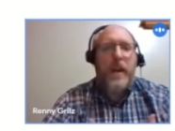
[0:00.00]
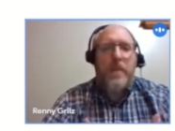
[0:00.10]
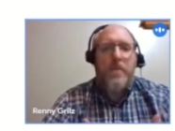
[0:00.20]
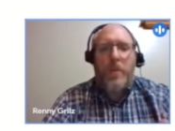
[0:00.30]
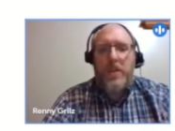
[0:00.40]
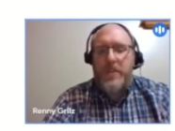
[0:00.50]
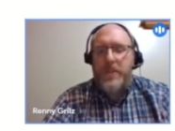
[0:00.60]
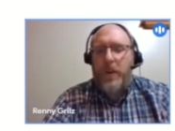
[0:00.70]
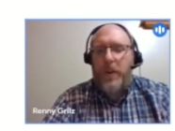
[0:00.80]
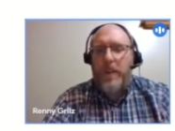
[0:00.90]
But when you
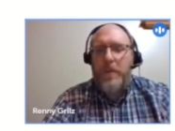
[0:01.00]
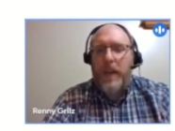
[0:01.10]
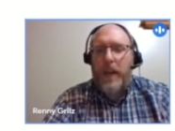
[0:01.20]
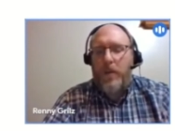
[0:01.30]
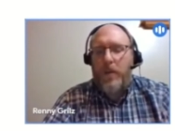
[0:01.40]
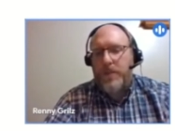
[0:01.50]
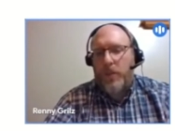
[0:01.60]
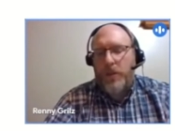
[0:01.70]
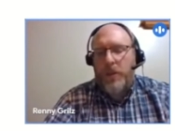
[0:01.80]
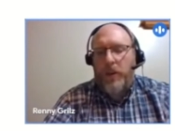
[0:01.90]
start them in the house
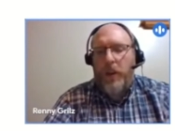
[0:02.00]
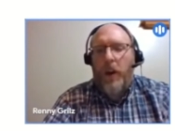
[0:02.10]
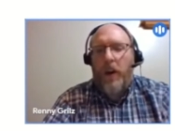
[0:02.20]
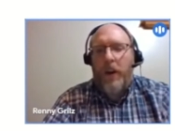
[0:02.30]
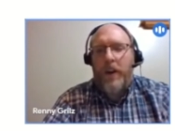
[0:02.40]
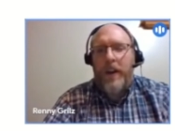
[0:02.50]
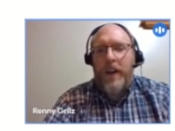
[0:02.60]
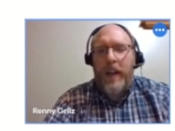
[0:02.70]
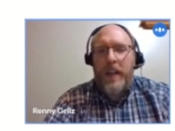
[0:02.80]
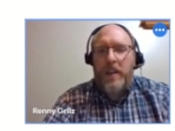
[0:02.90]
or in your yard,
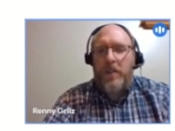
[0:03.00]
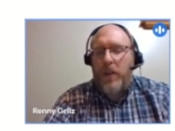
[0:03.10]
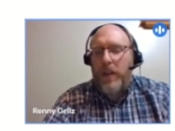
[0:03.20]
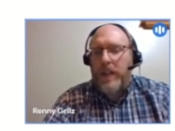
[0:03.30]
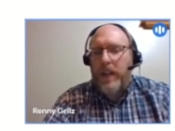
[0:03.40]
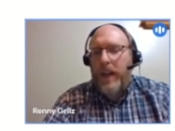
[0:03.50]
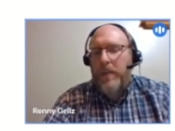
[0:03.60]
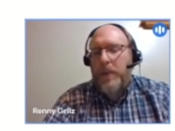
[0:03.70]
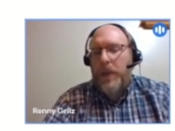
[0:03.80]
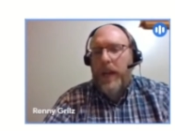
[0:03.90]
they're really tiny
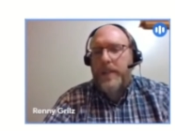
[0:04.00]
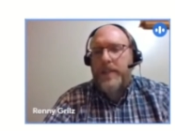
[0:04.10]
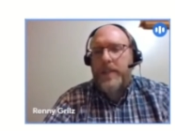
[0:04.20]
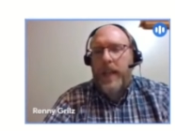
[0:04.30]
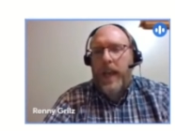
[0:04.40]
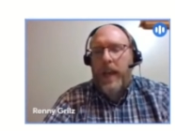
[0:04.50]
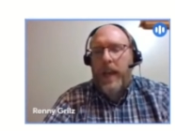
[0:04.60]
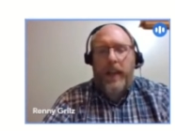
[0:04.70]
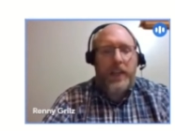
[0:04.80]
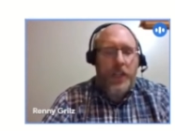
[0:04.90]
plants. And
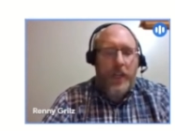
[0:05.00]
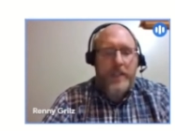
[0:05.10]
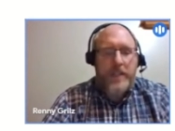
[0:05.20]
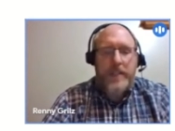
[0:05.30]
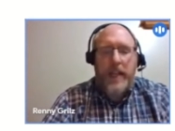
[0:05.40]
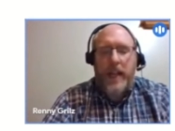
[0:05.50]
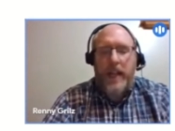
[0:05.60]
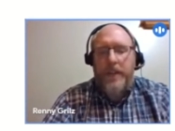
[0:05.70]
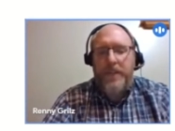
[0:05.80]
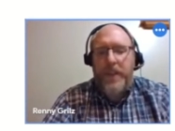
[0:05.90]
like Chet had
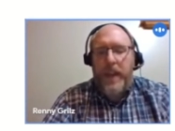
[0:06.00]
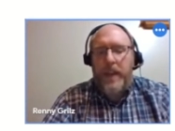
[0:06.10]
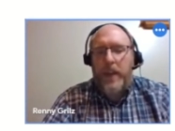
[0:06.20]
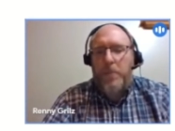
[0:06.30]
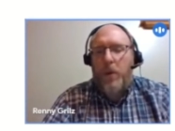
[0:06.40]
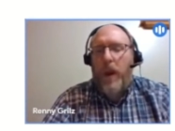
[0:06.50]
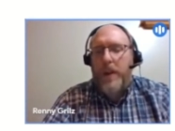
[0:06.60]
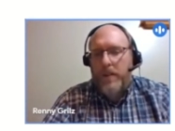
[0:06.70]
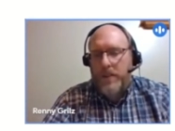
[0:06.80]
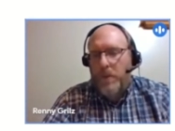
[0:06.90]
said, they're
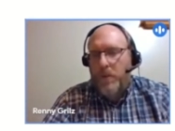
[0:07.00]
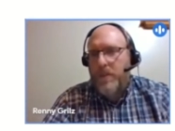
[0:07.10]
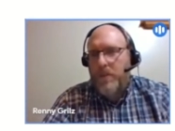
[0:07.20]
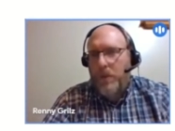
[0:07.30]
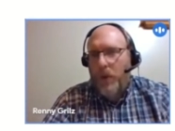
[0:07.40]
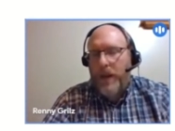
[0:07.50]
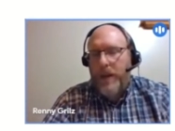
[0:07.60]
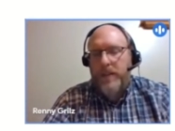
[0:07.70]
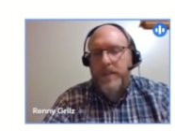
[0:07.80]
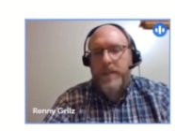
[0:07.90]
perennials. Most of them are
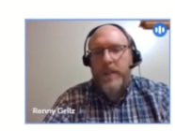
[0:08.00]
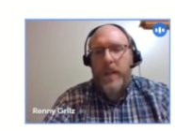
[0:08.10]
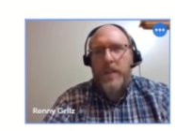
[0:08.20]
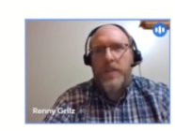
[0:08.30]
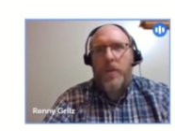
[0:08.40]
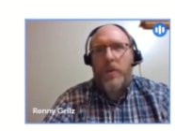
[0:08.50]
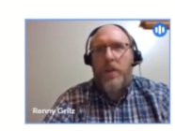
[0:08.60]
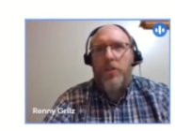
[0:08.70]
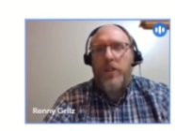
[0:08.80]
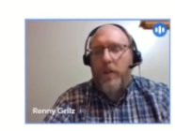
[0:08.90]
perennials. So they
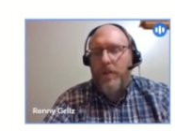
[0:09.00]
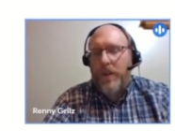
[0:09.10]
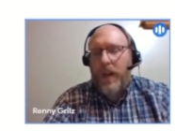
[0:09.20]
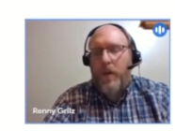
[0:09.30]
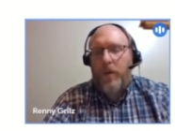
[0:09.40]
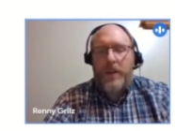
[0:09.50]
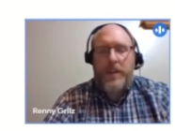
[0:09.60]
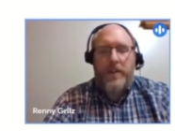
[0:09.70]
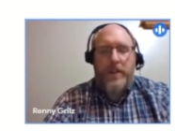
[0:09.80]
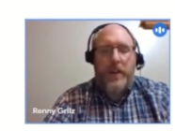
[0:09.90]
usually don't flower
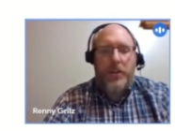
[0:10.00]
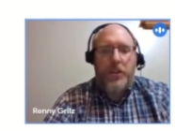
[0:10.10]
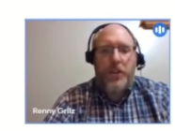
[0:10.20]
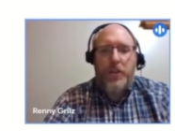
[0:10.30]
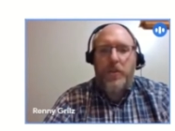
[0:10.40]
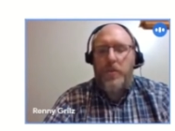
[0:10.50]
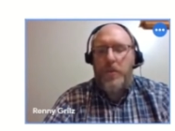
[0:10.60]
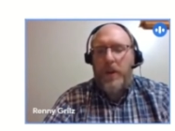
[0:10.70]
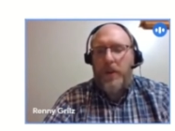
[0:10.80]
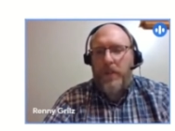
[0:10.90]
until year 2,
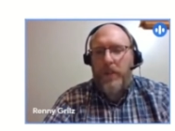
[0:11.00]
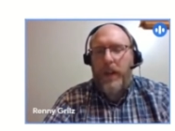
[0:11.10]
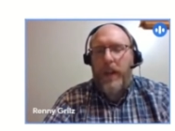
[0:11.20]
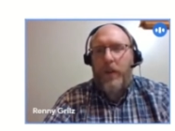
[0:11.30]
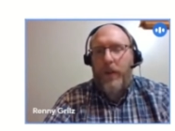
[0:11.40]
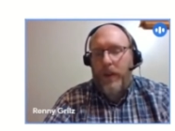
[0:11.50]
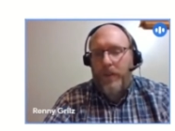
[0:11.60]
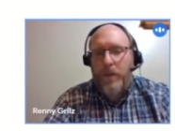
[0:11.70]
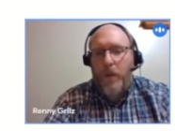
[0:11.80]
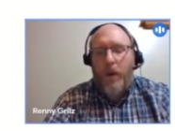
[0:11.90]
year 3, or year
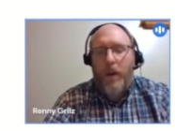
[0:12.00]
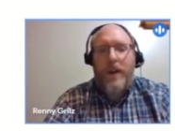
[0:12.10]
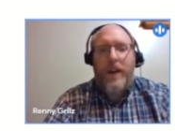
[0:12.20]
4.